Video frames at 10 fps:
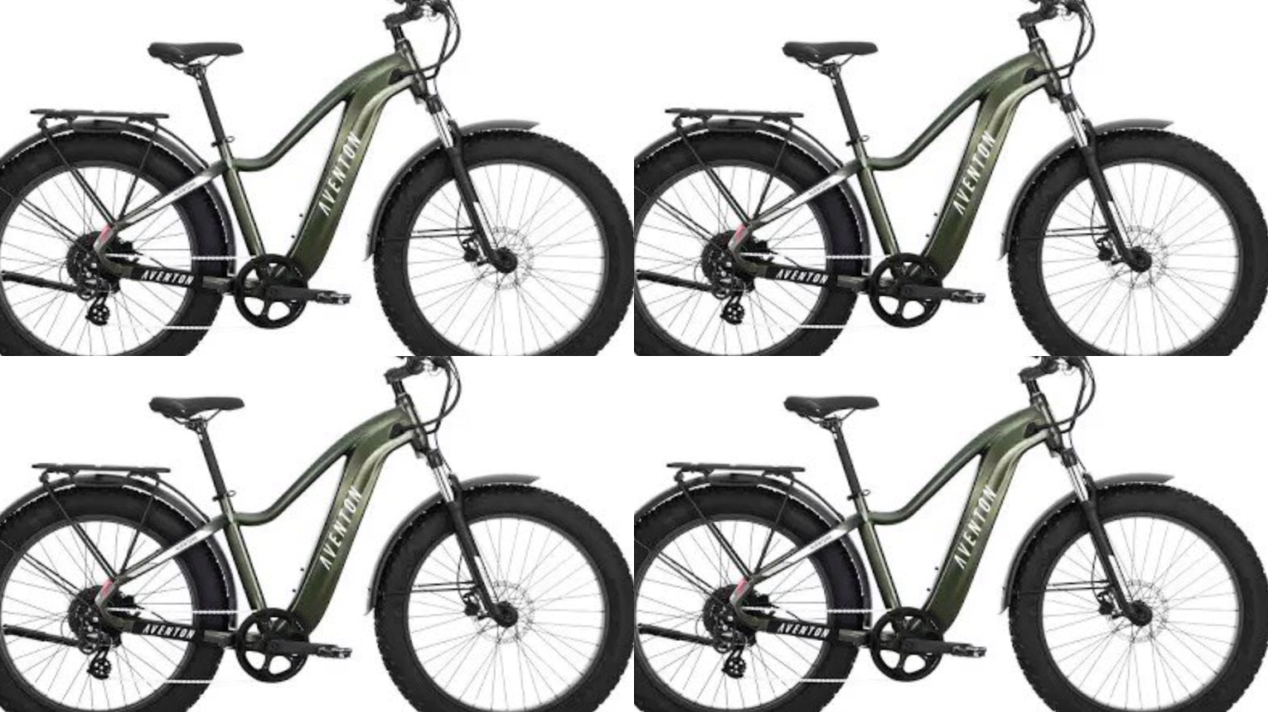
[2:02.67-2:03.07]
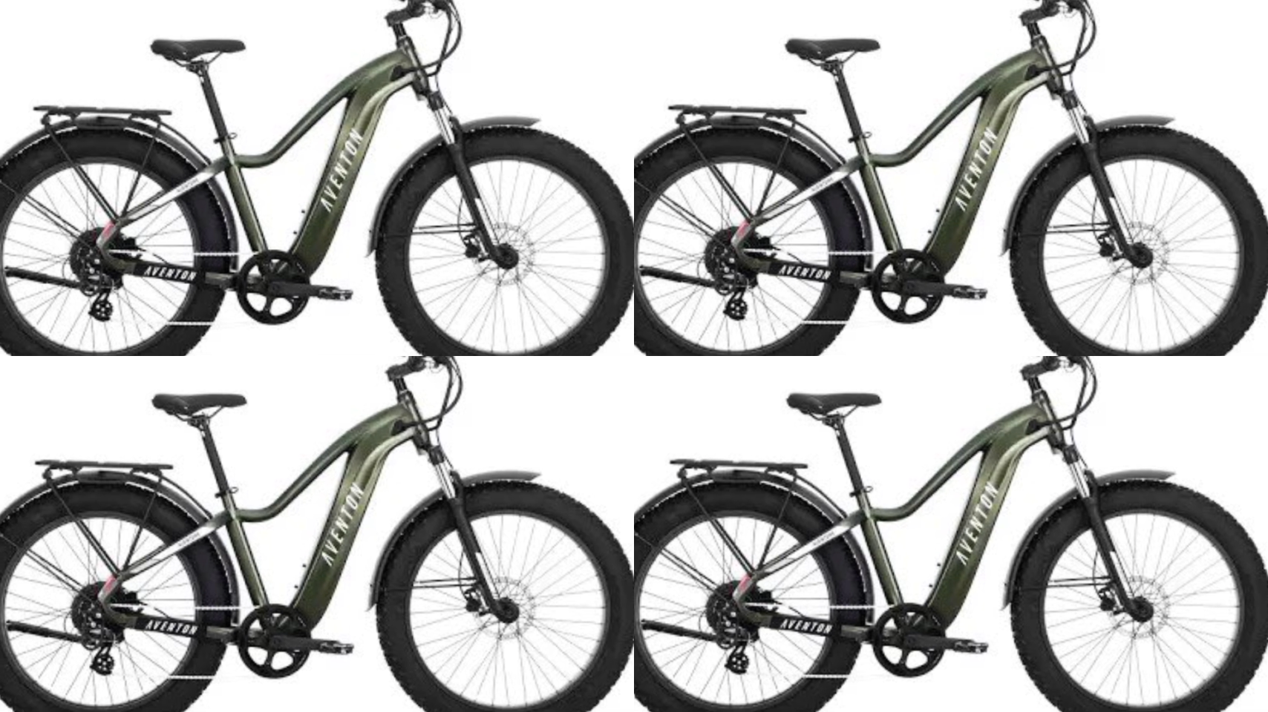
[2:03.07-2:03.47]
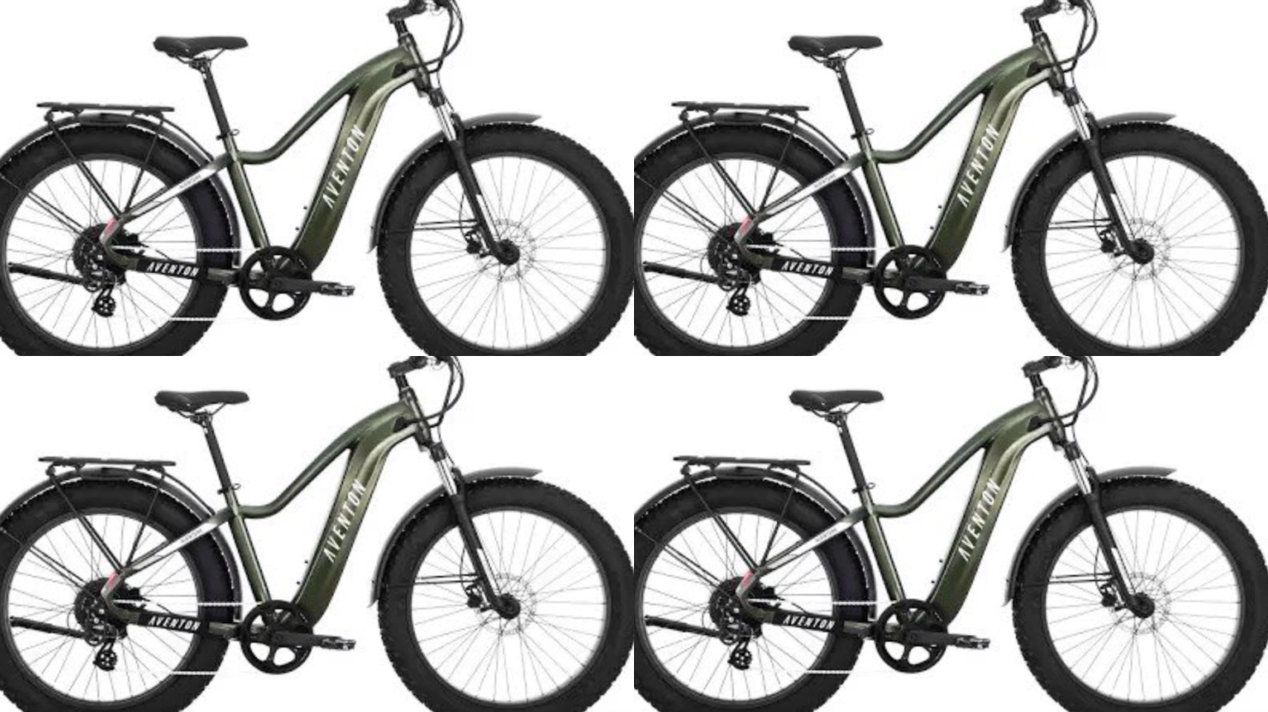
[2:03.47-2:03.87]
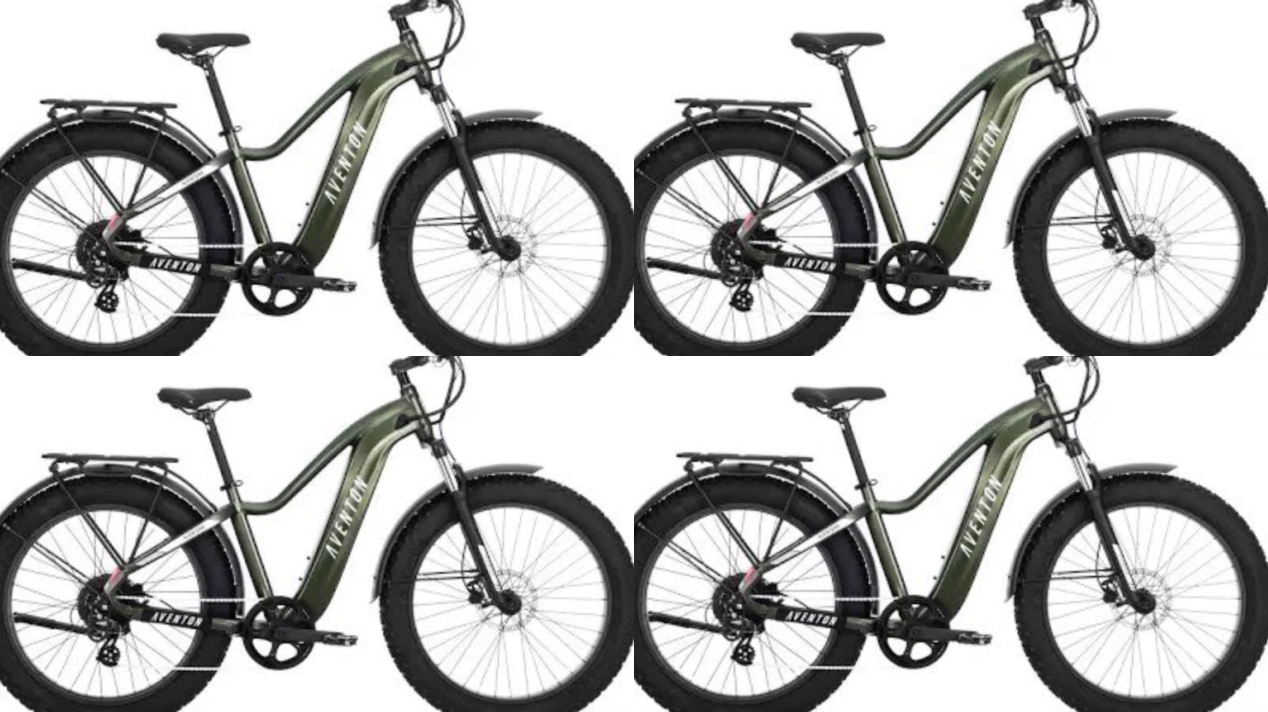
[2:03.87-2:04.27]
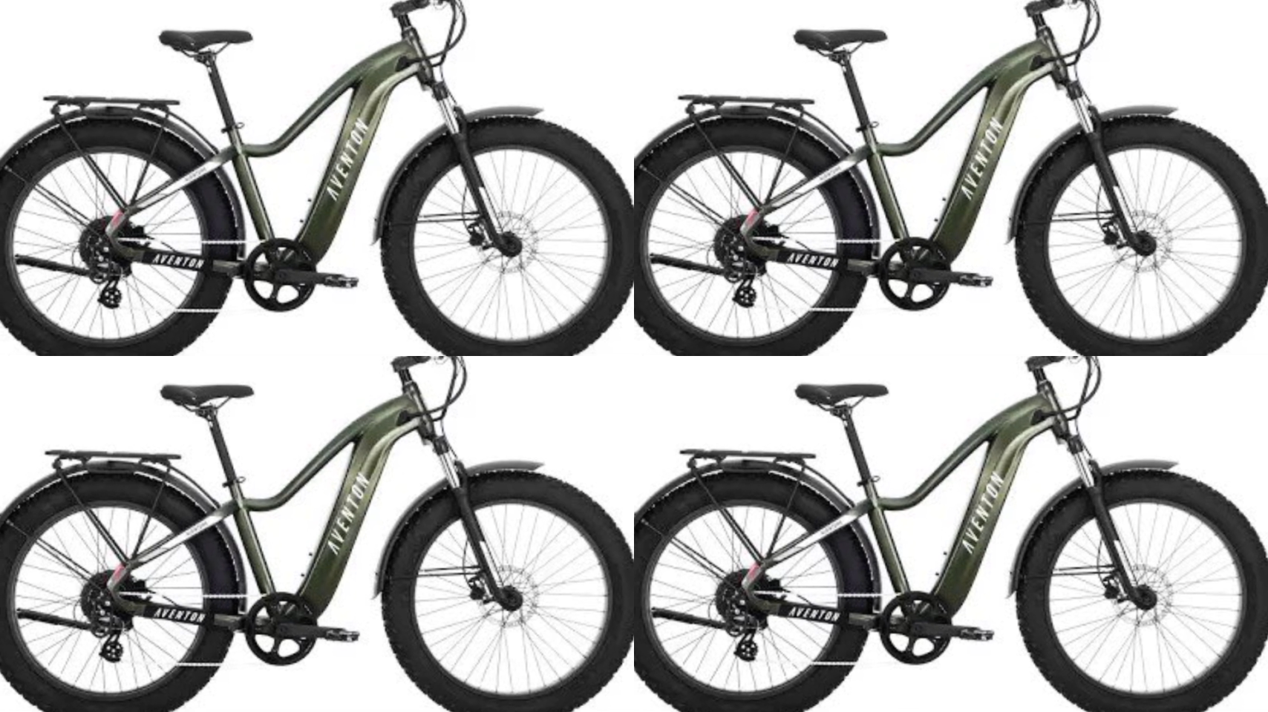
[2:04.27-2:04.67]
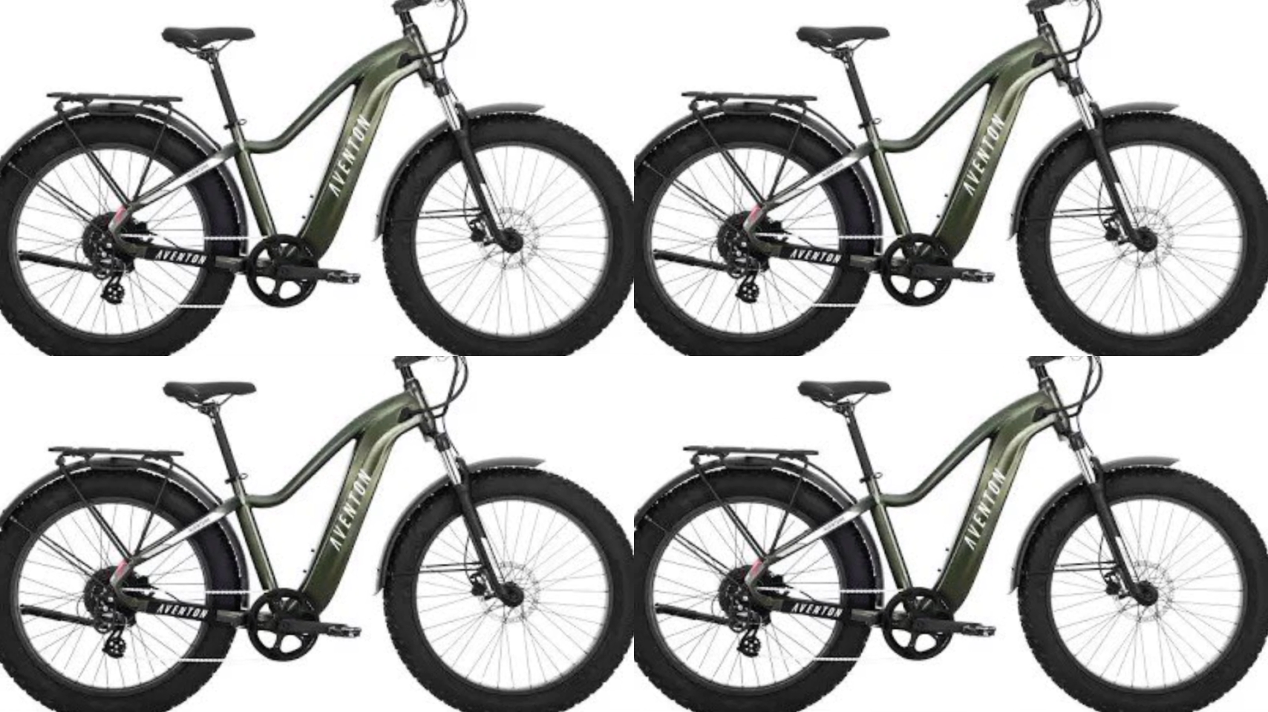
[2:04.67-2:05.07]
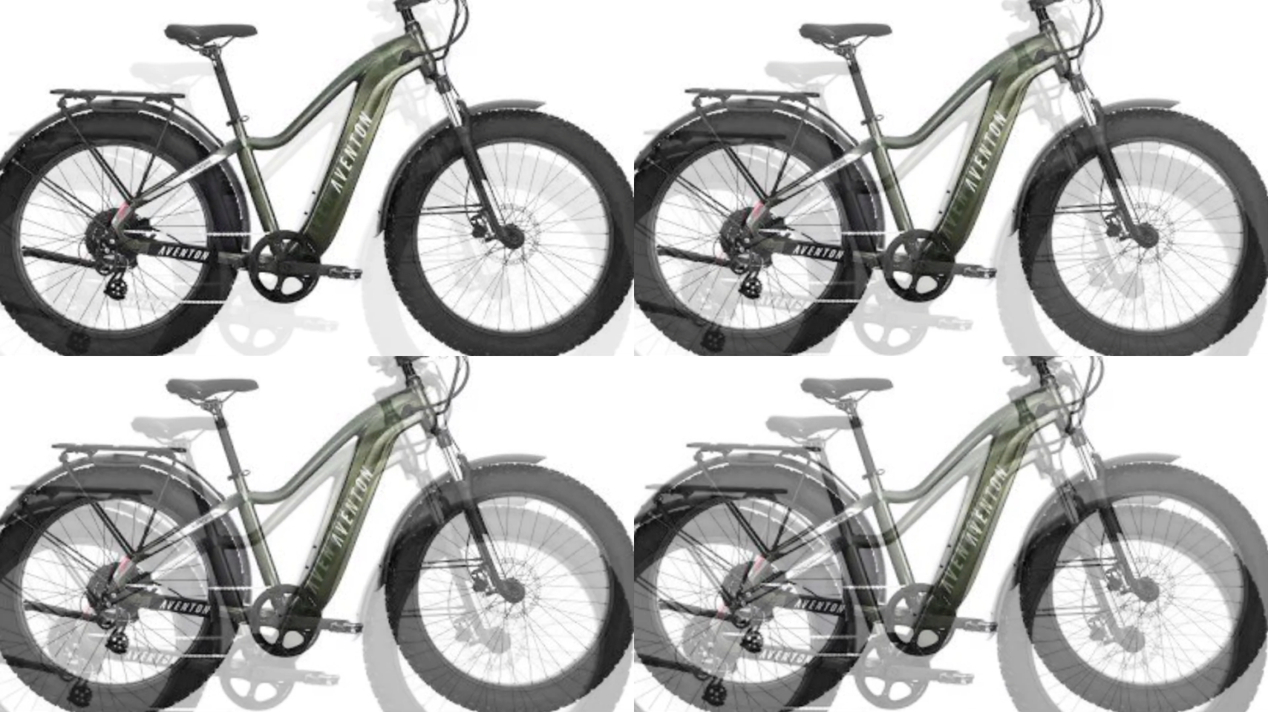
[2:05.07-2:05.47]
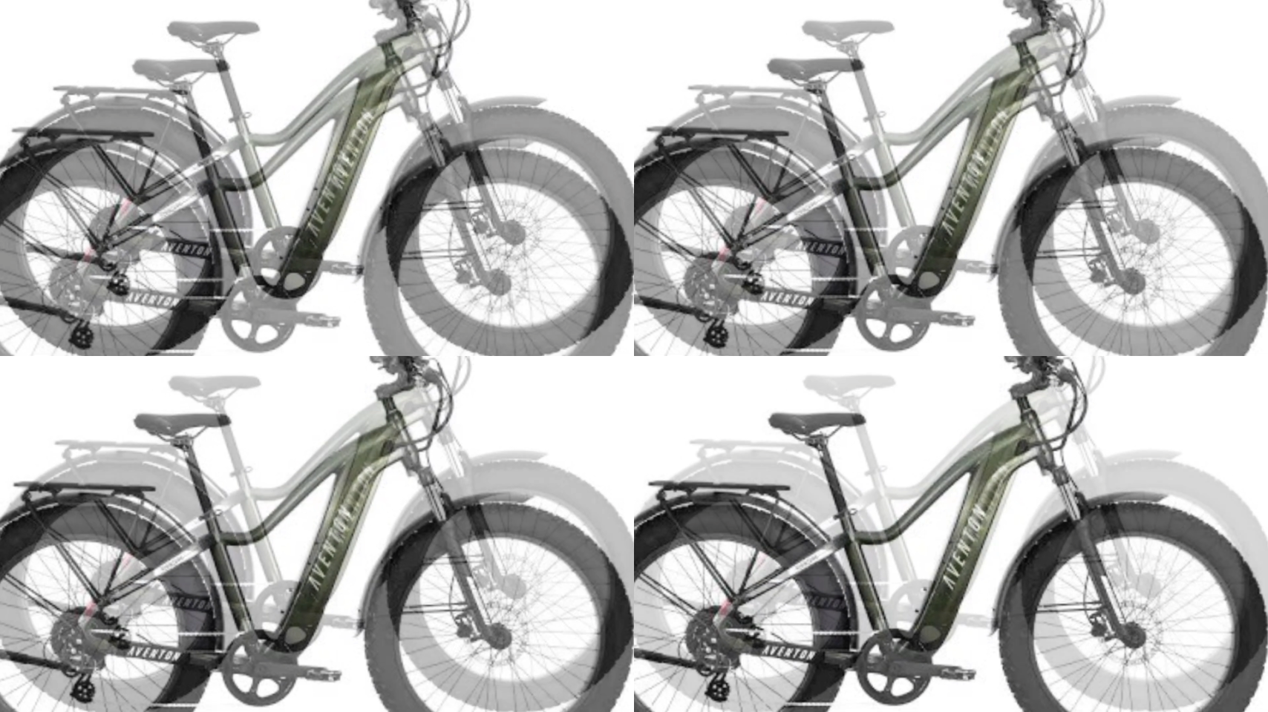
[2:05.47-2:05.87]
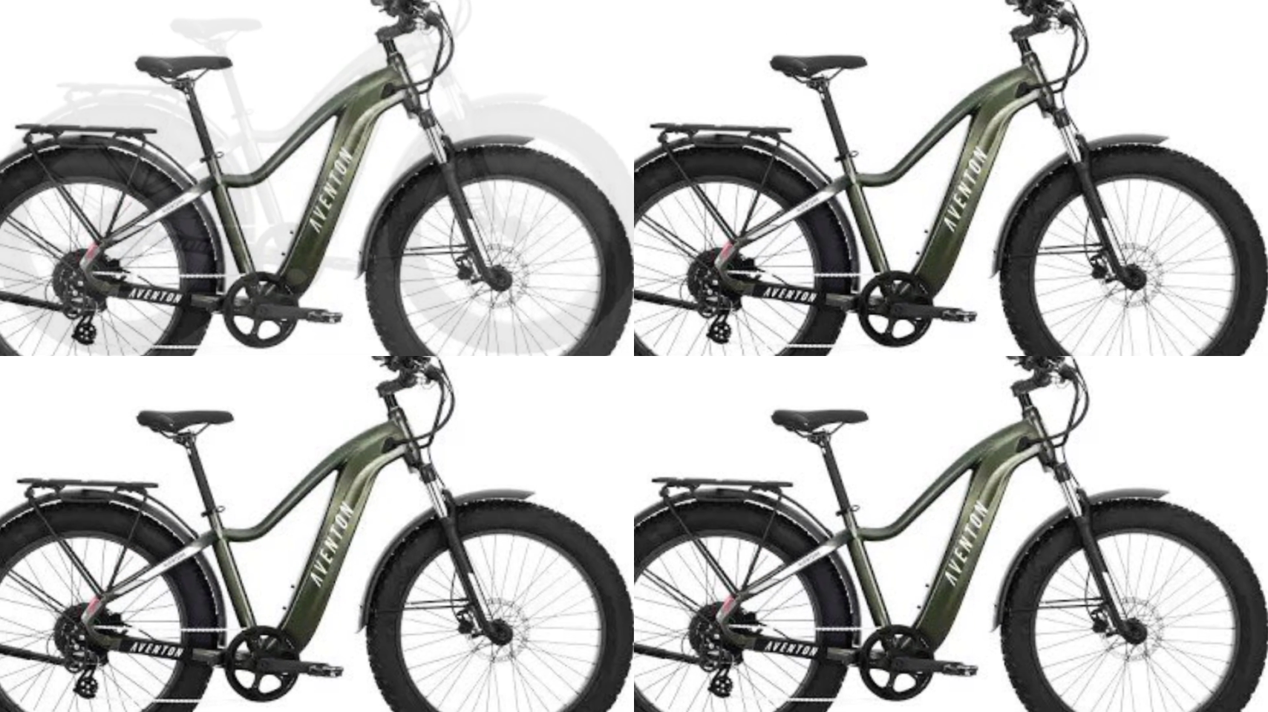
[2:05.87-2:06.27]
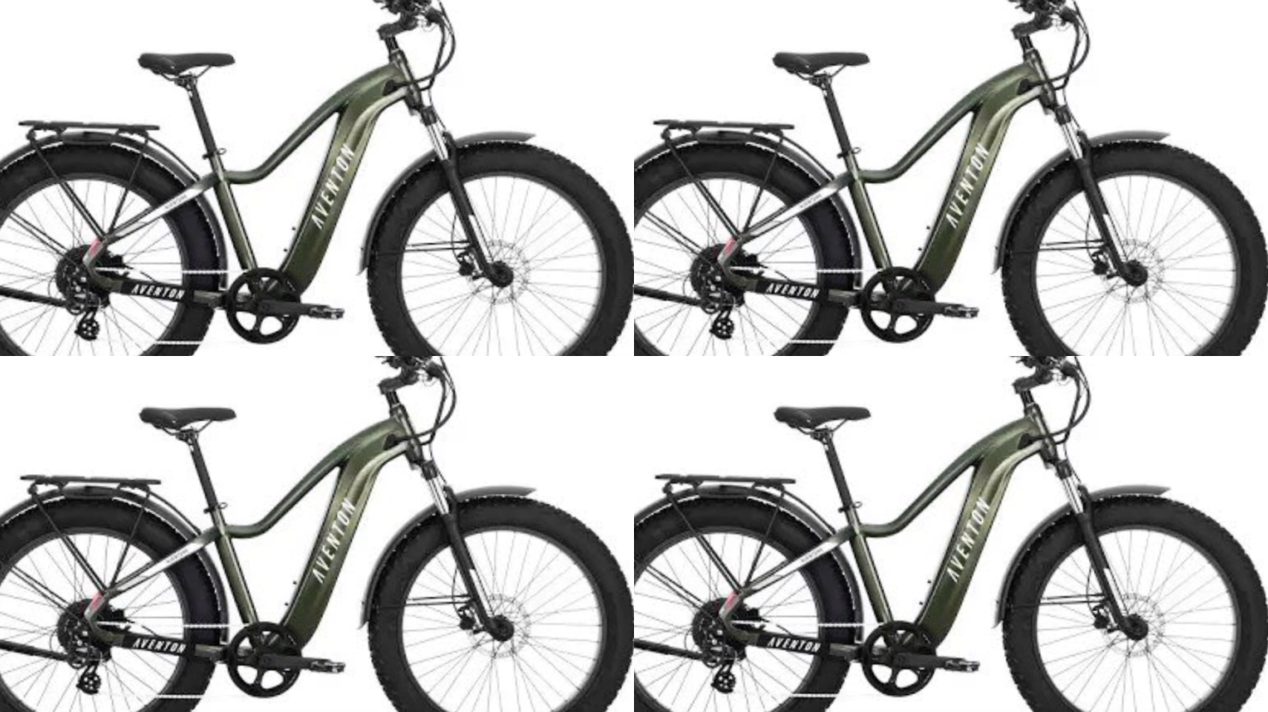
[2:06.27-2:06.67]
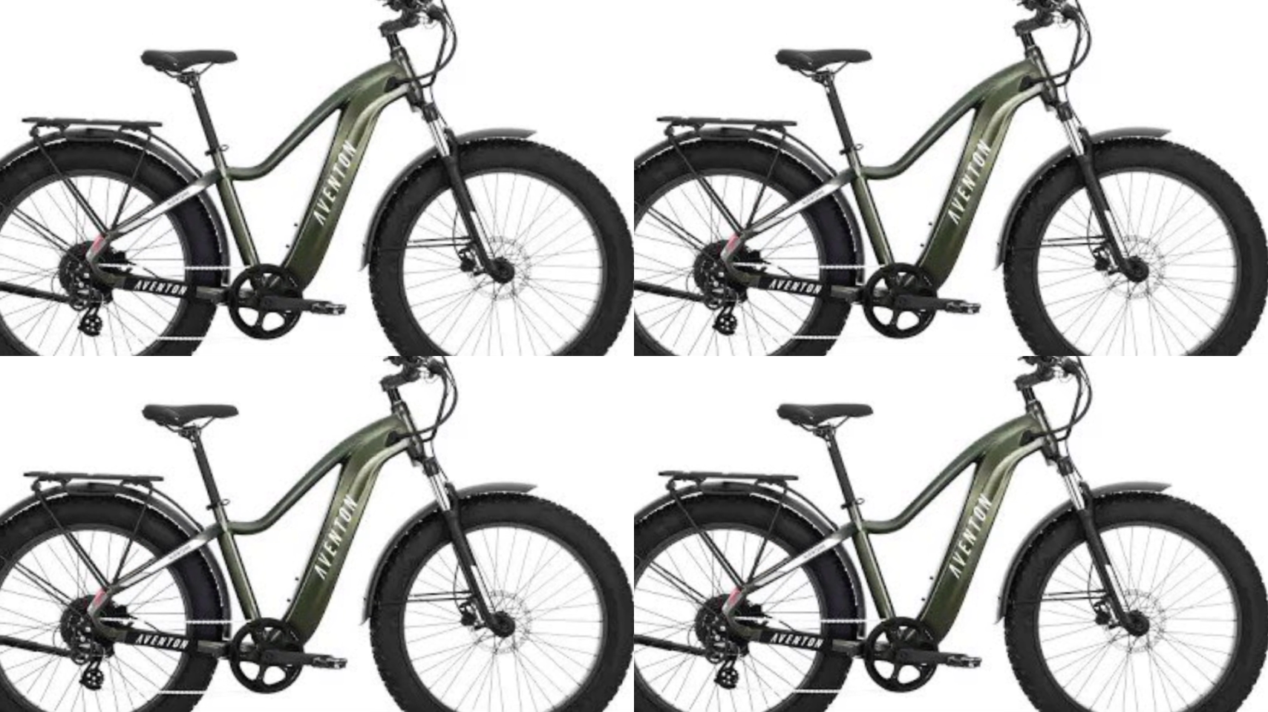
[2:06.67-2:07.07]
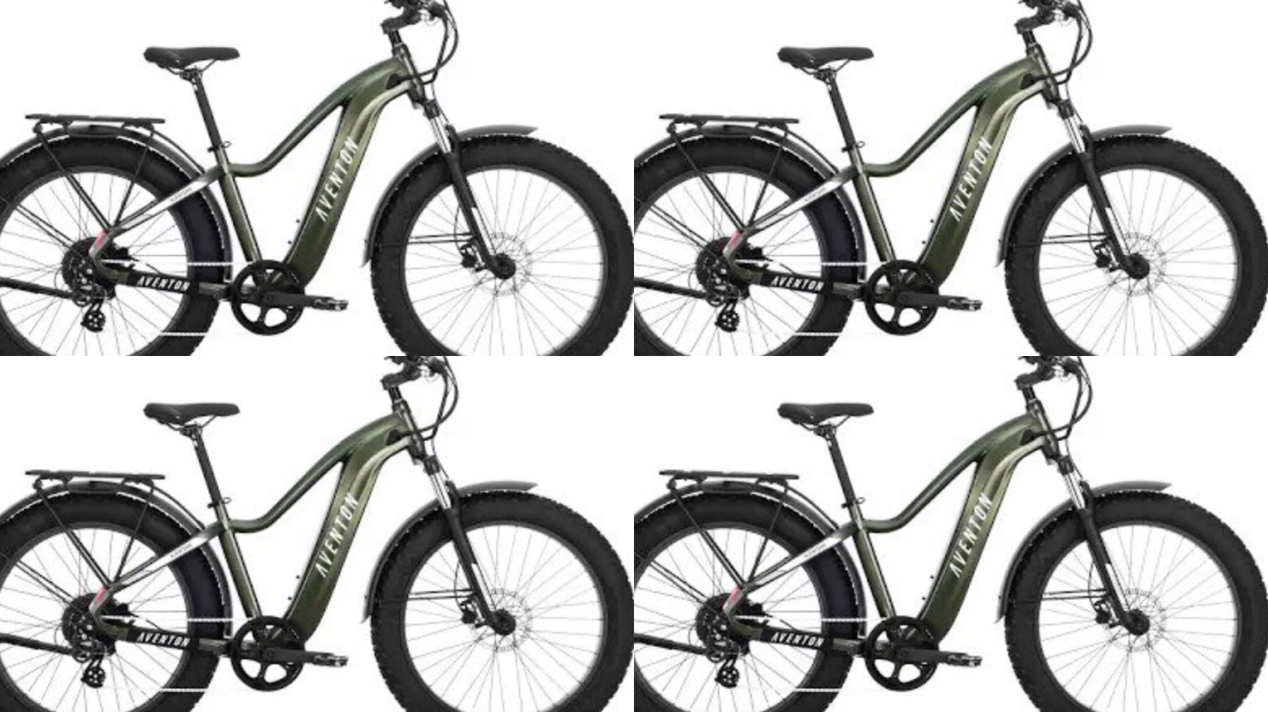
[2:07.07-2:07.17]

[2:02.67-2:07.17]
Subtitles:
(no speaker visible)